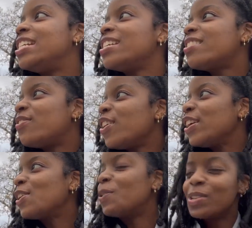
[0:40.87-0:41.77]
Just very
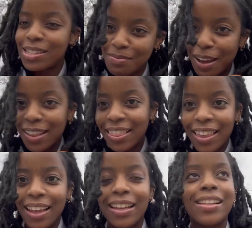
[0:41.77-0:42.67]
wholesome fun
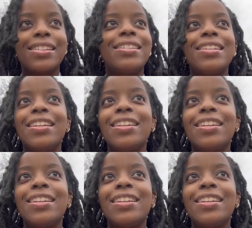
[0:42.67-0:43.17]
things.